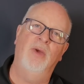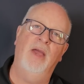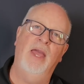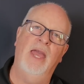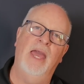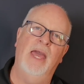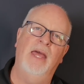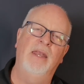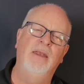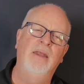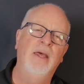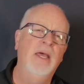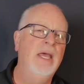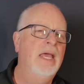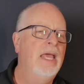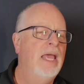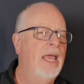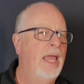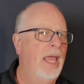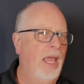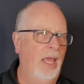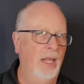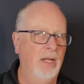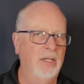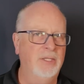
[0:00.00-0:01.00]
And
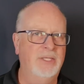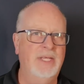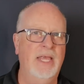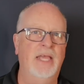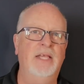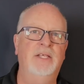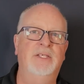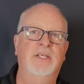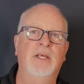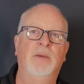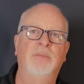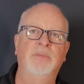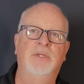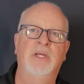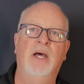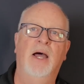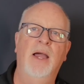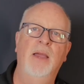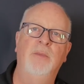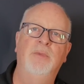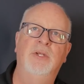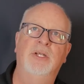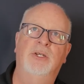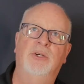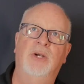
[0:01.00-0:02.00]
it'll take some
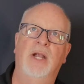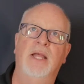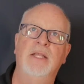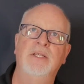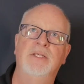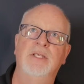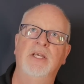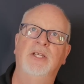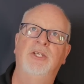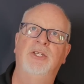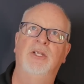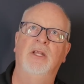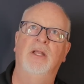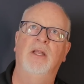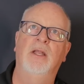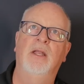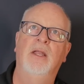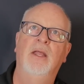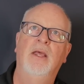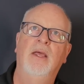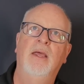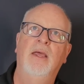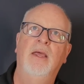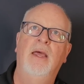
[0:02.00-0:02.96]
time to transition.